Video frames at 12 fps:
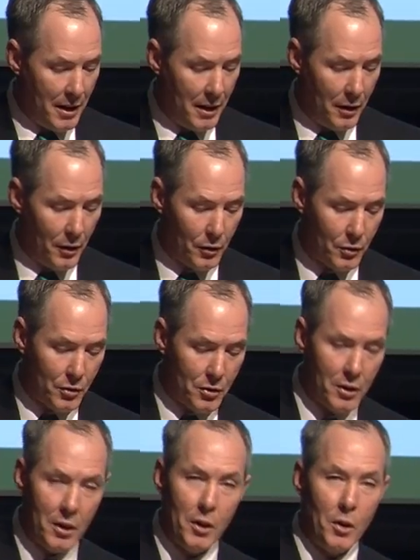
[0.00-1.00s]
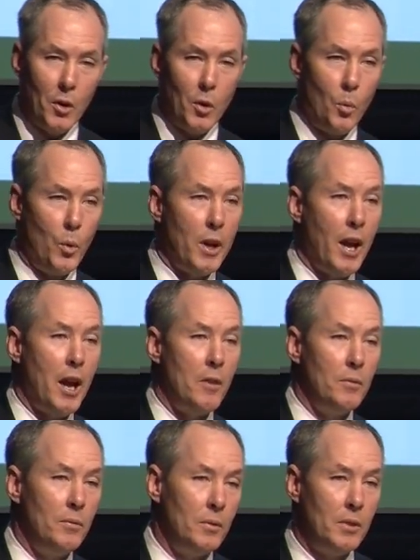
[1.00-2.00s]
is we
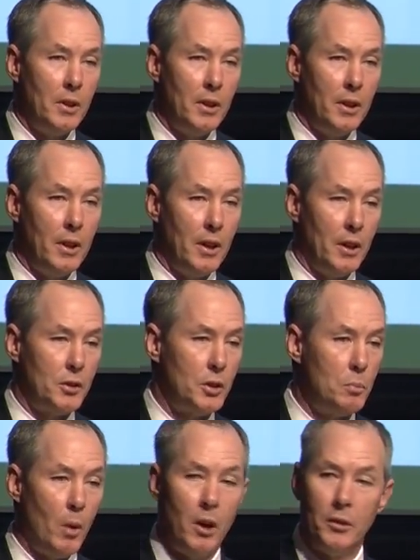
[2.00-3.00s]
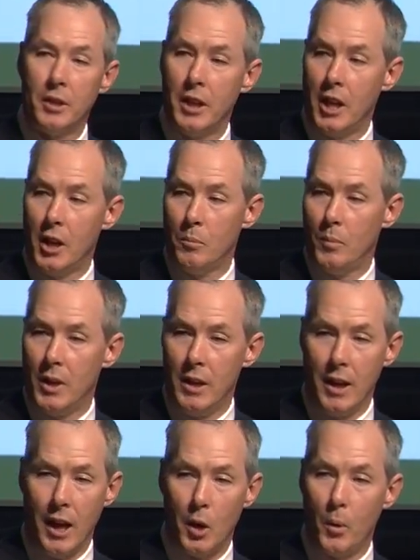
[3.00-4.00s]
had a small team,
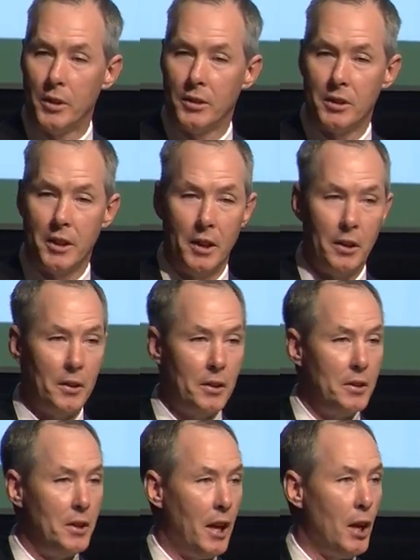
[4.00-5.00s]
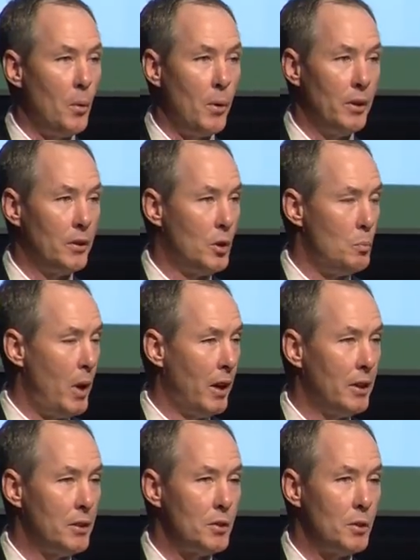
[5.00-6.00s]
not always skilled, not always the
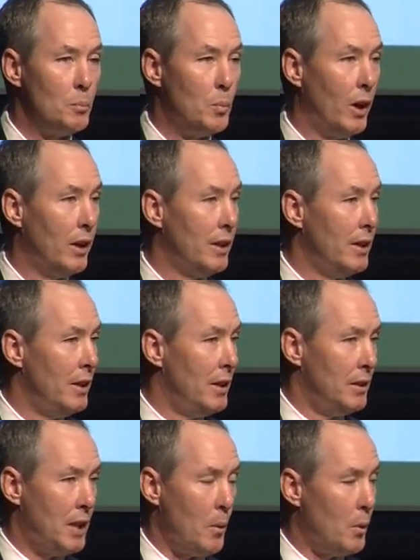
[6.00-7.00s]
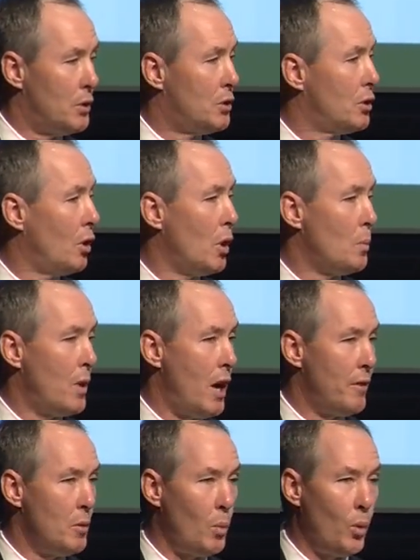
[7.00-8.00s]
biggest, but they would show up
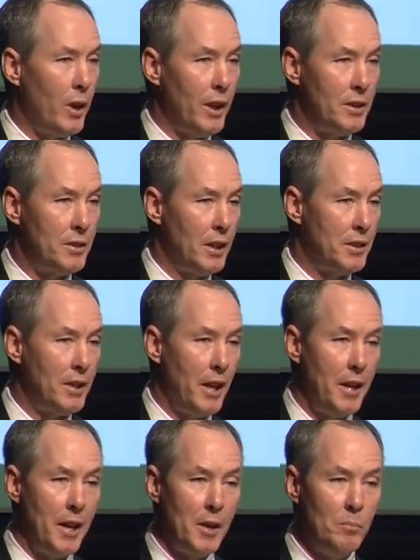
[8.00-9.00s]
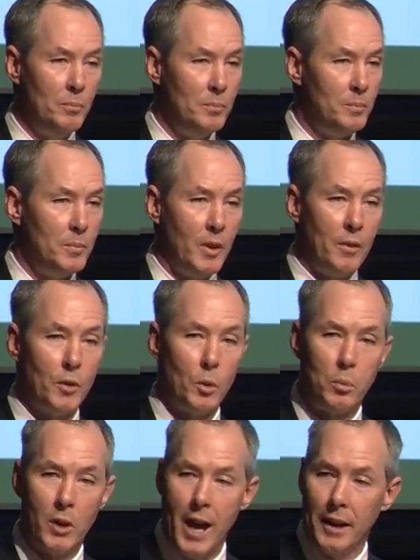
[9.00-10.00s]
every morning at 6 a.m.
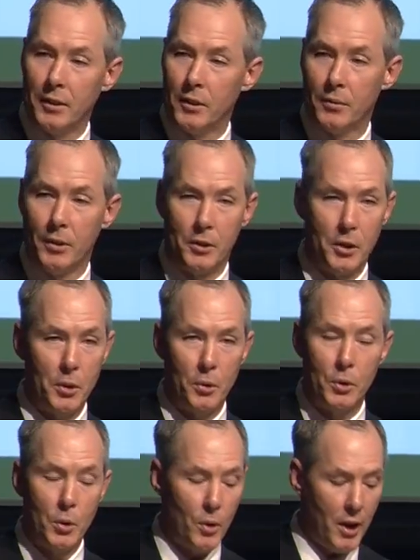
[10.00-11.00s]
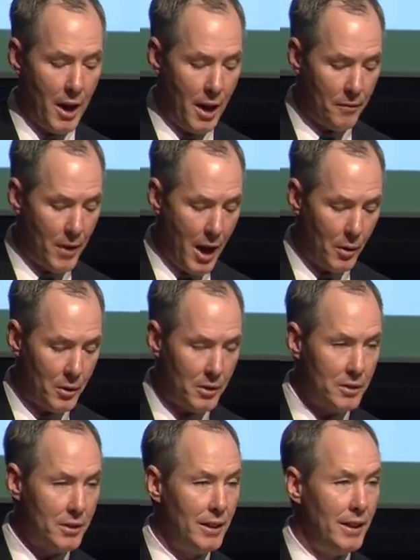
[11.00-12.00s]
for practice for two, two and a half
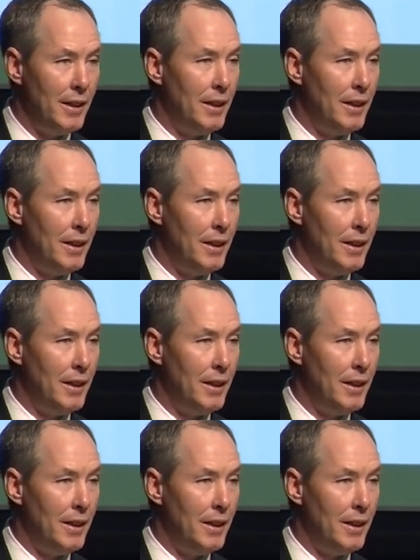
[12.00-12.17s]
hours.